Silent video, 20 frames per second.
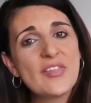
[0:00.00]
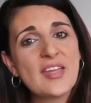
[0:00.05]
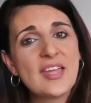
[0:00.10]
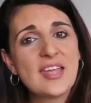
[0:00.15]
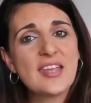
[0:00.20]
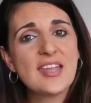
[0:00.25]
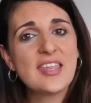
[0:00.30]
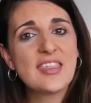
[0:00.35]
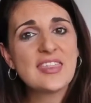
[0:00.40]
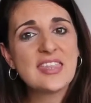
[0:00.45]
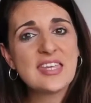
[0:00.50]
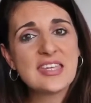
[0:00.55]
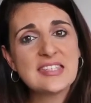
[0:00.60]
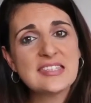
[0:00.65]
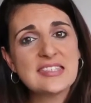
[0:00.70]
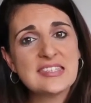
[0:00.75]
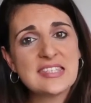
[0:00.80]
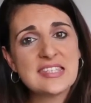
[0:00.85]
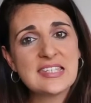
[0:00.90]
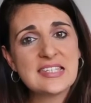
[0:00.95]
then
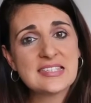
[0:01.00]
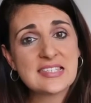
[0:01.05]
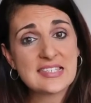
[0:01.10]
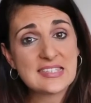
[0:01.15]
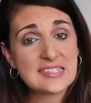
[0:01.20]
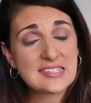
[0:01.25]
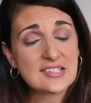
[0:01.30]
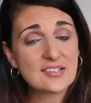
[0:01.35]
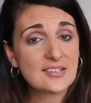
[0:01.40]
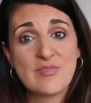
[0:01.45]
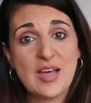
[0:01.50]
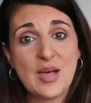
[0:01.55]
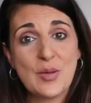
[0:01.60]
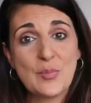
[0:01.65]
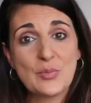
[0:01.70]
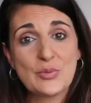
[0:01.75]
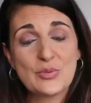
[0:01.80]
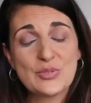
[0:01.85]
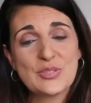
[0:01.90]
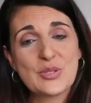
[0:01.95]
these things are still available.